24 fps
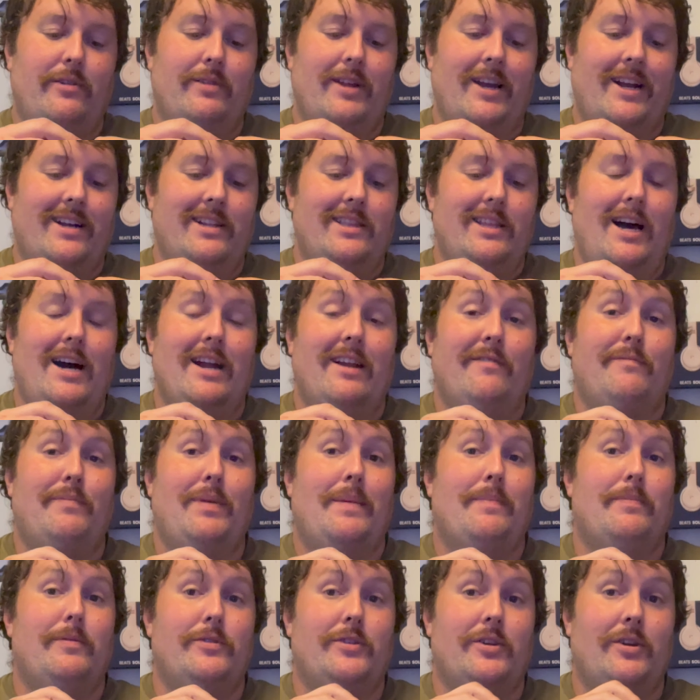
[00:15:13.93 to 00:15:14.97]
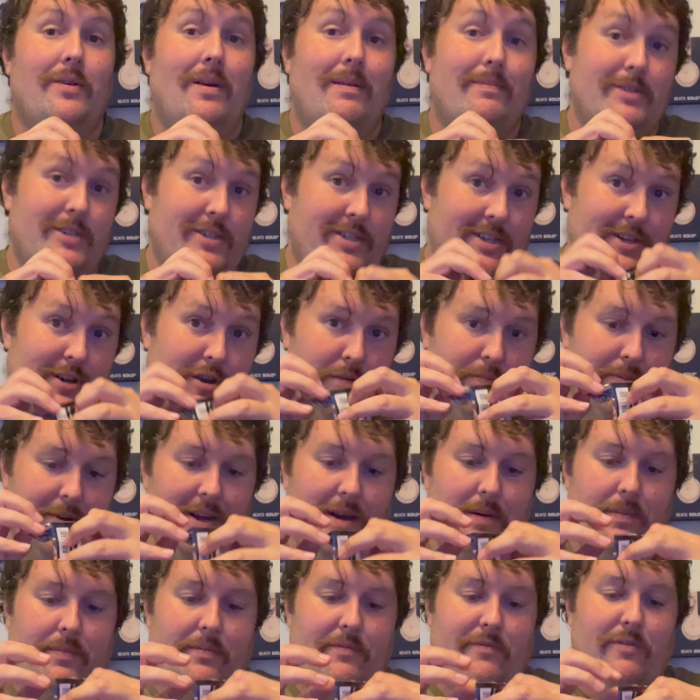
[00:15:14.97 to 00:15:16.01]
like a lot of people do. I'm just gonna open it
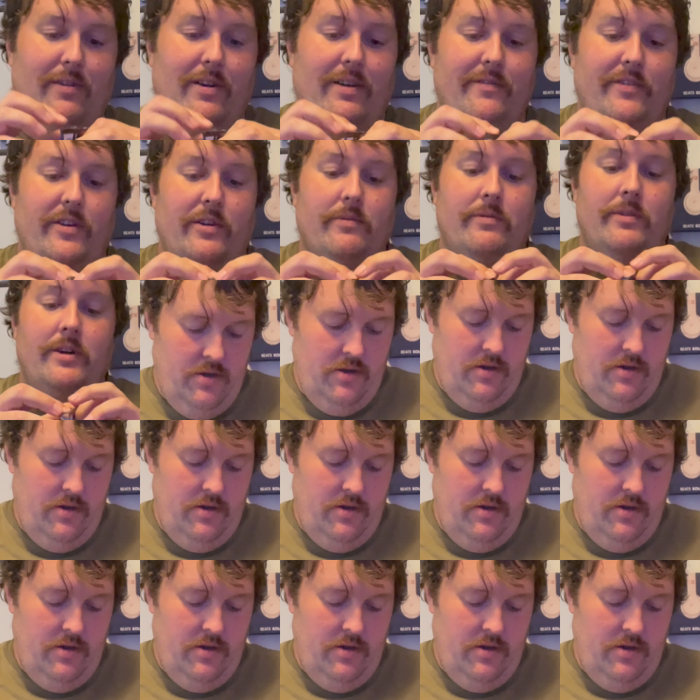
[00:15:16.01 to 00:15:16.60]
up in front of you.